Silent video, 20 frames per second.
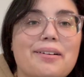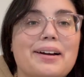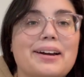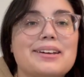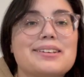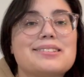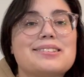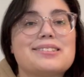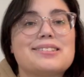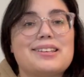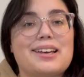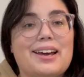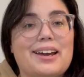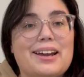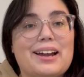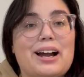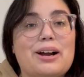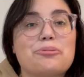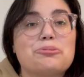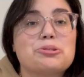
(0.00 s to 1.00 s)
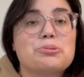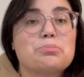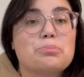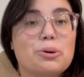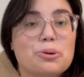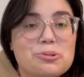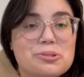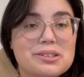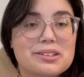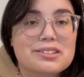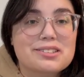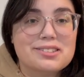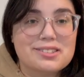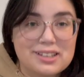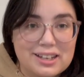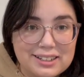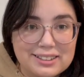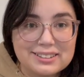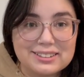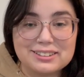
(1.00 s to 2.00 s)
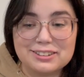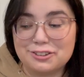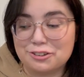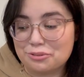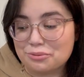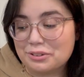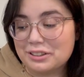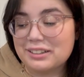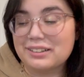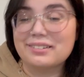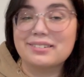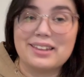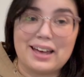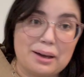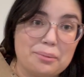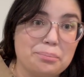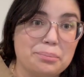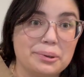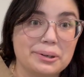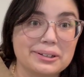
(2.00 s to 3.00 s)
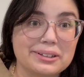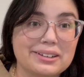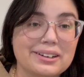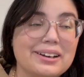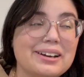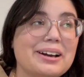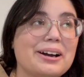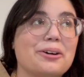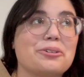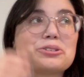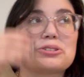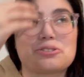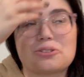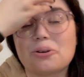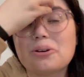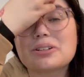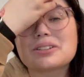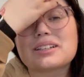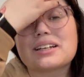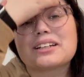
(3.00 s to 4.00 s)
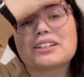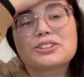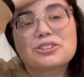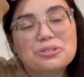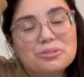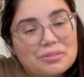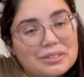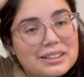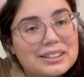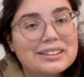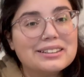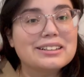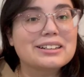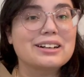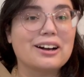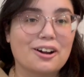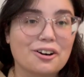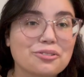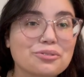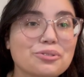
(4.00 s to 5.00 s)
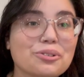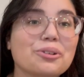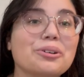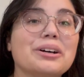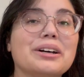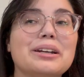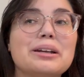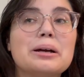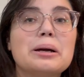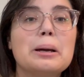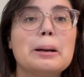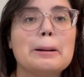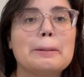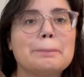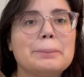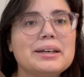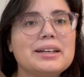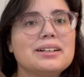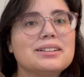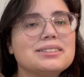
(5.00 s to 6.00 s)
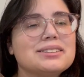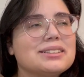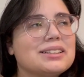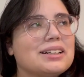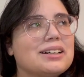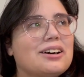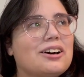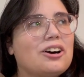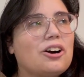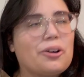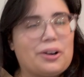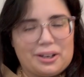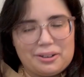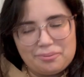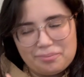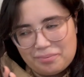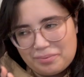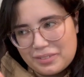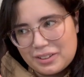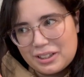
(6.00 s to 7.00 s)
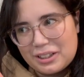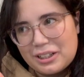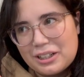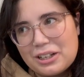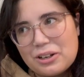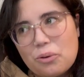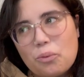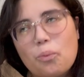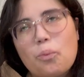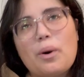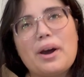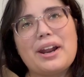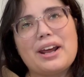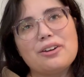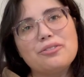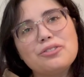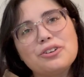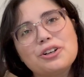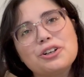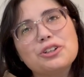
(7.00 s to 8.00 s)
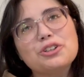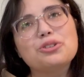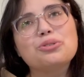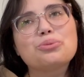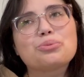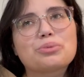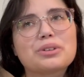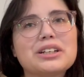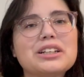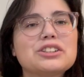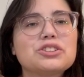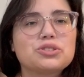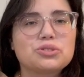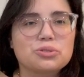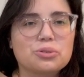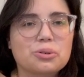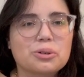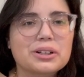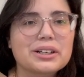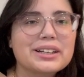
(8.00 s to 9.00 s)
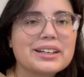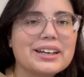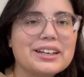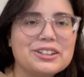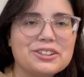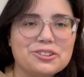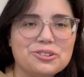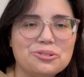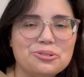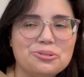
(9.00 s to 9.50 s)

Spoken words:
I say, I was most excited to read that book. I was so excited to read God of Ruin because, okay, whenever you read a story and